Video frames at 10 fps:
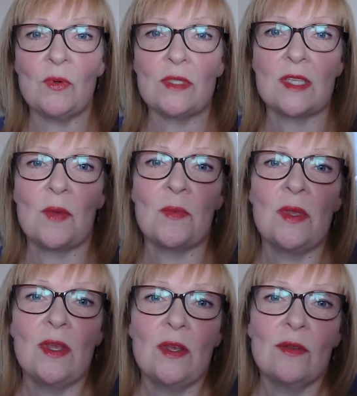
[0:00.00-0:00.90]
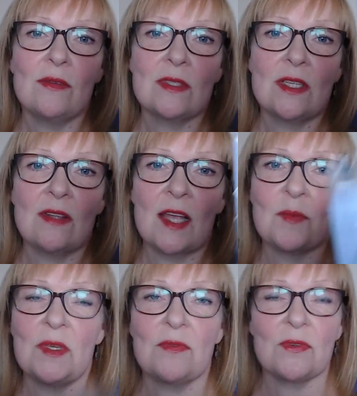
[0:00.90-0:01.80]
some to thank
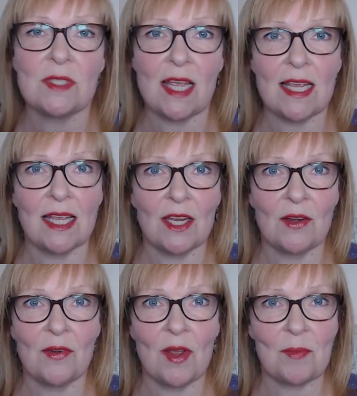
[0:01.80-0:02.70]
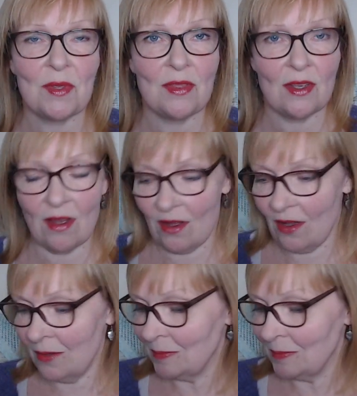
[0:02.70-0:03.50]
me for taking her up in the car.